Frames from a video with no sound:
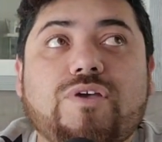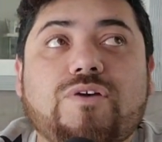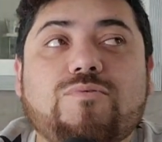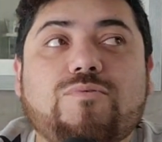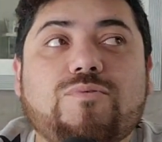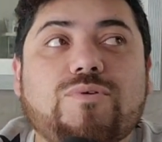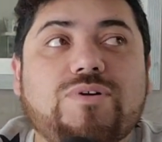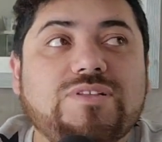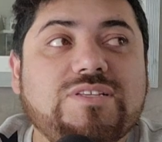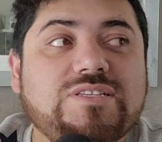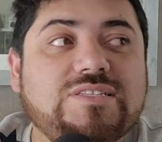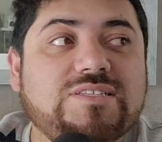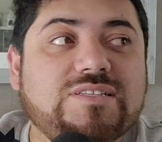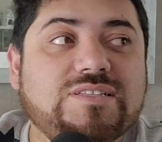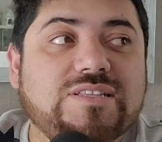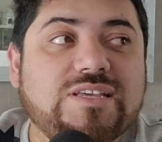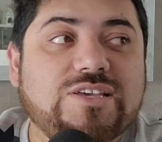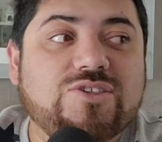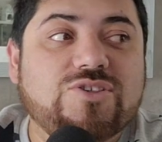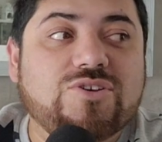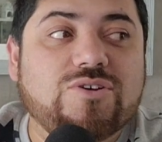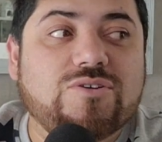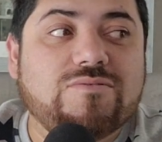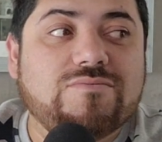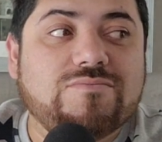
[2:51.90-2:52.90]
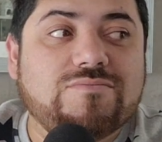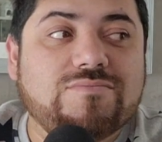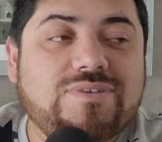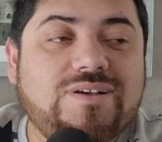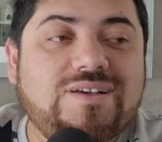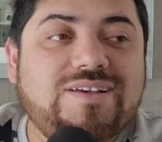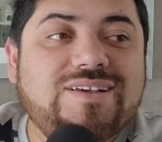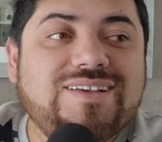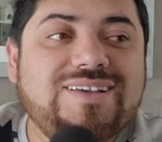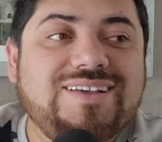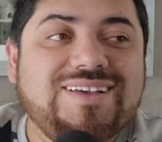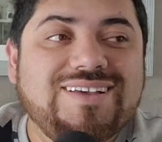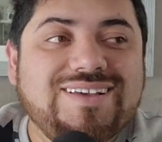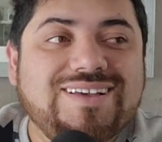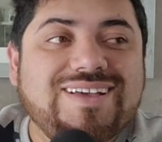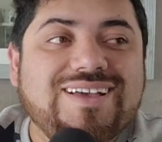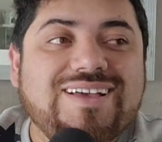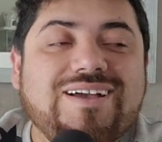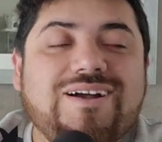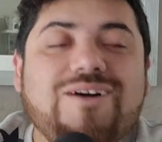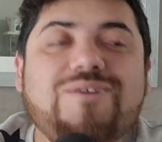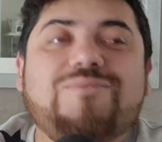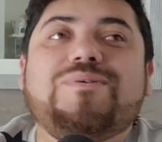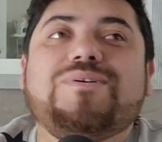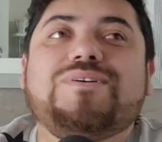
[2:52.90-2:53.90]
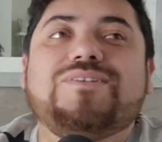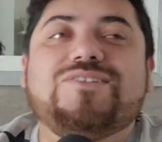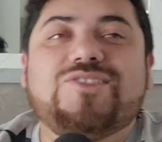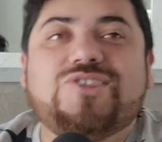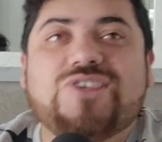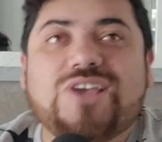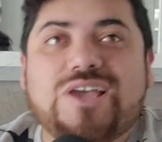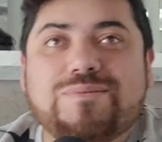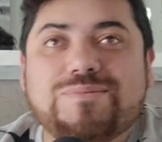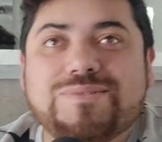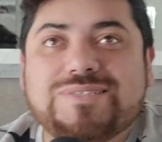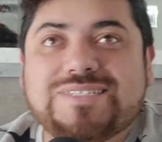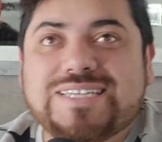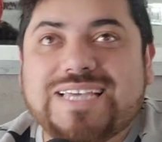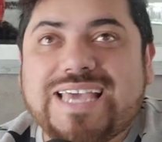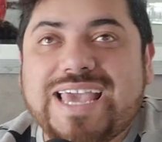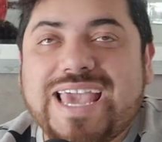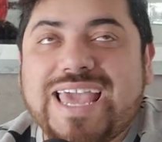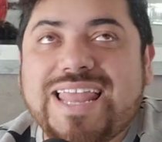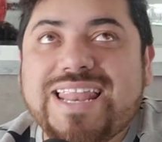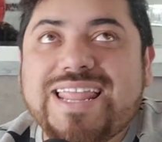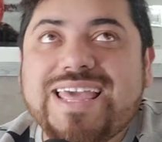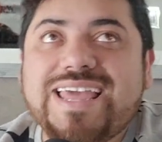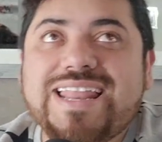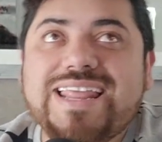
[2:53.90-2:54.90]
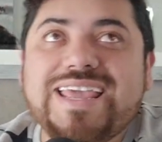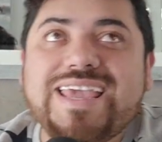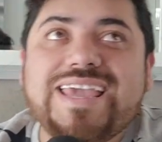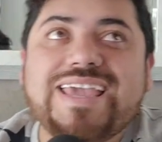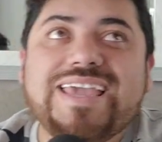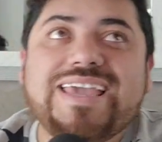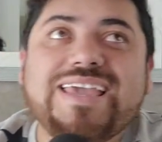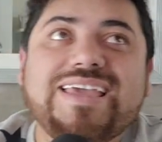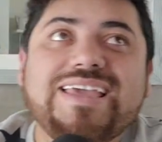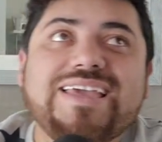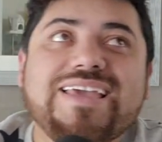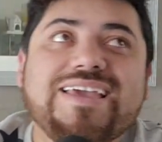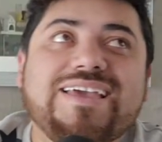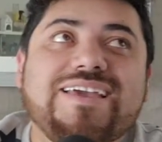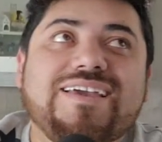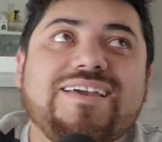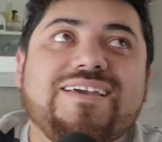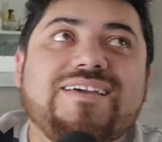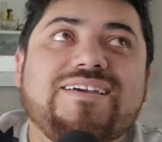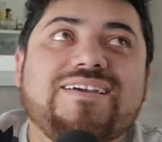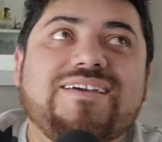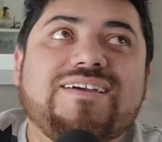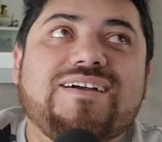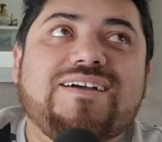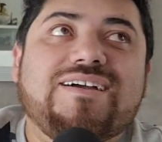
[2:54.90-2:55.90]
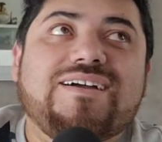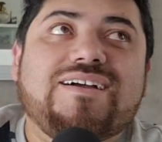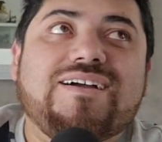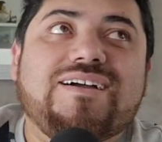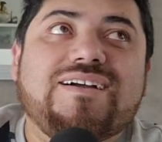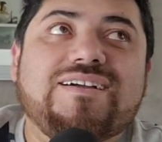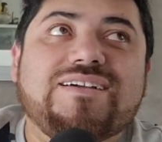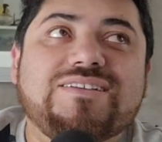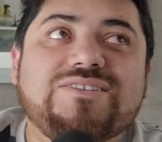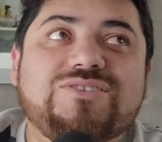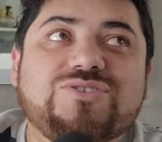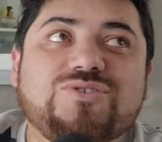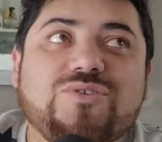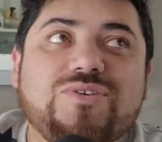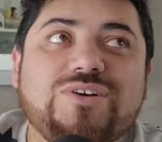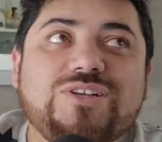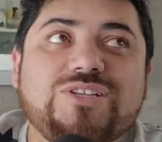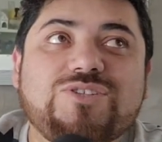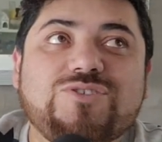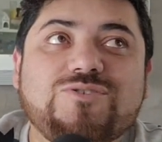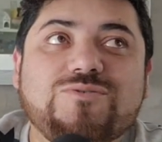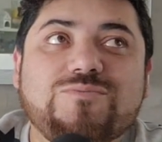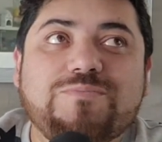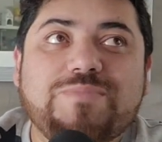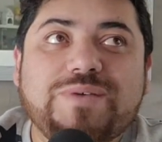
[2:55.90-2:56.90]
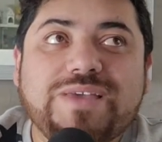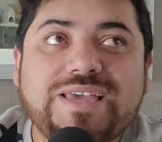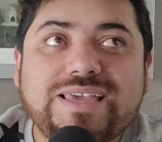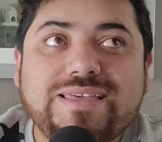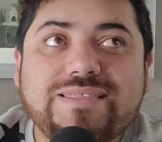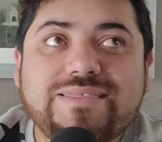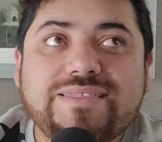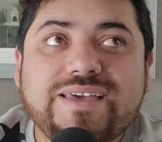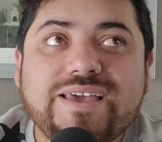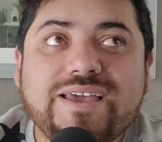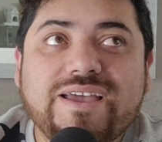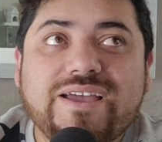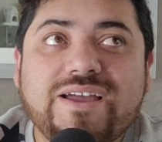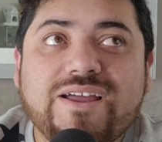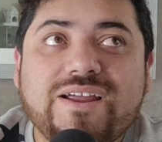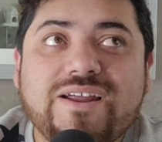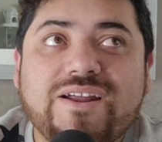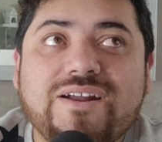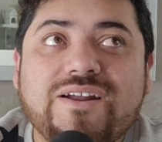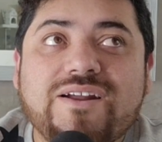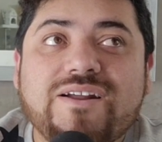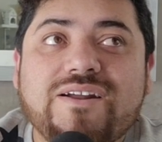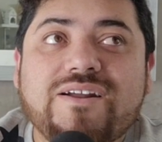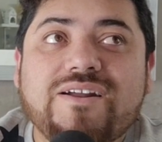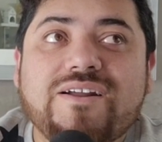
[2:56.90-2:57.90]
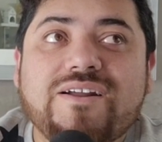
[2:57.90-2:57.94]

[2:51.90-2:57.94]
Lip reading: else is in the show? Oh, well, James Kennedy is going to be there.